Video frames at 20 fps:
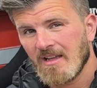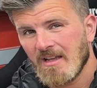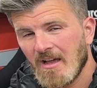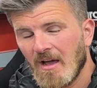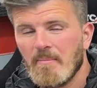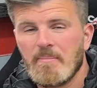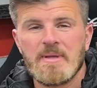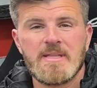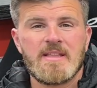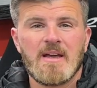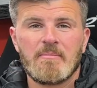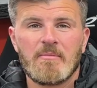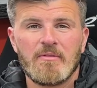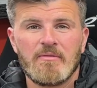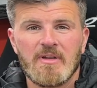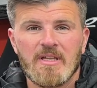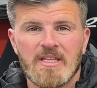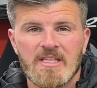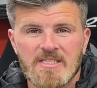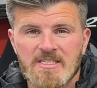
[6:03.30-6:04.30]
and be done with
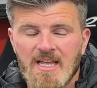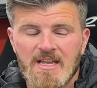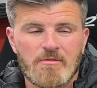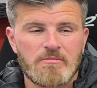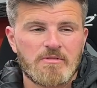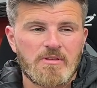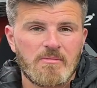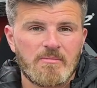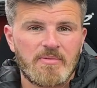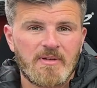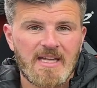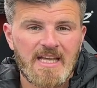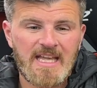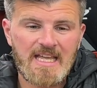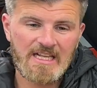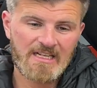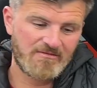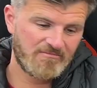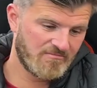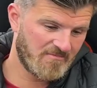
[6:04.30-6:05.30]
it. The sale's
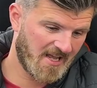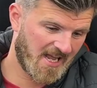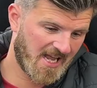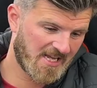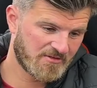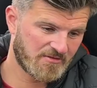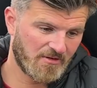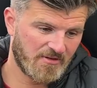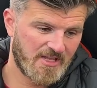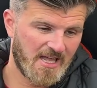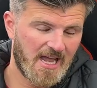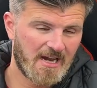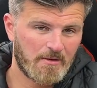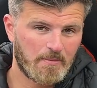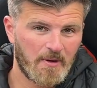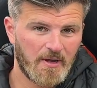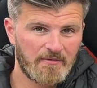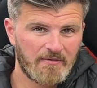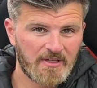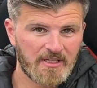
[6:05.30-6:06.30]
complete, has got the
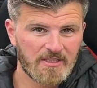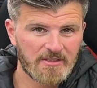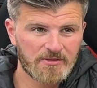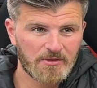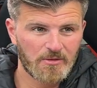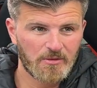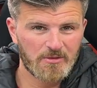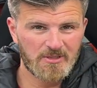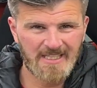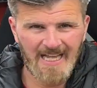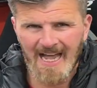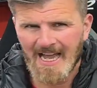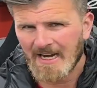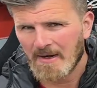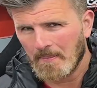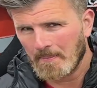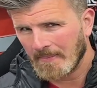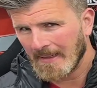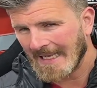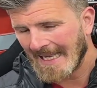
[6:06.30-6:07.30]
Akrapovic exhaust. It had a
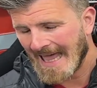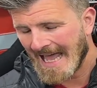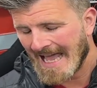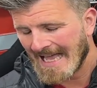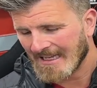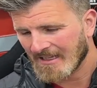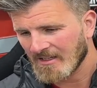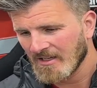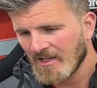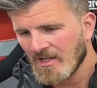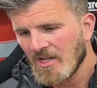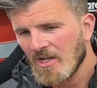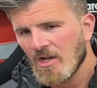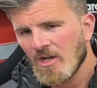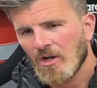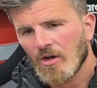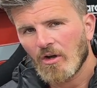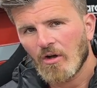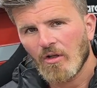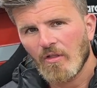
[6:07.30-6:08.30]
plaque
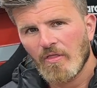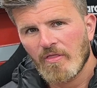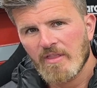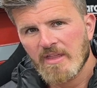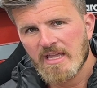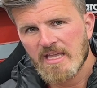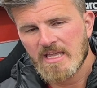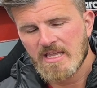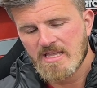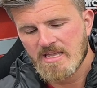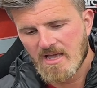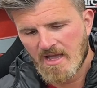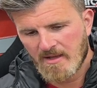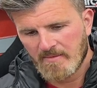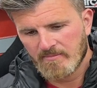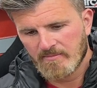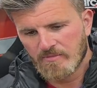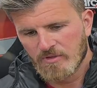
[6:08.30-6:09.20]
on the